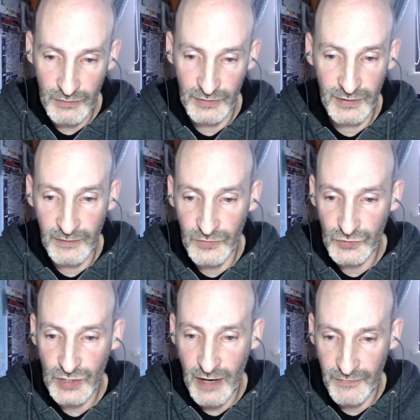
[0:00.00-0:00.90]
receives
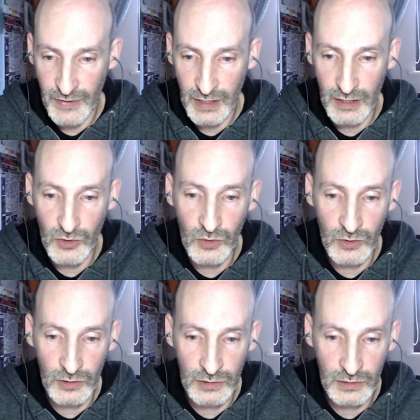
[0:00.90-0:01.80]
traffic
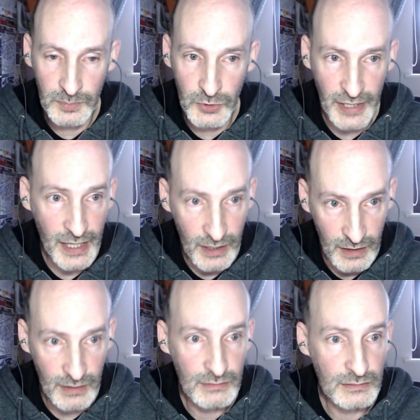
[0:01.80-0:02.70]
on port 80,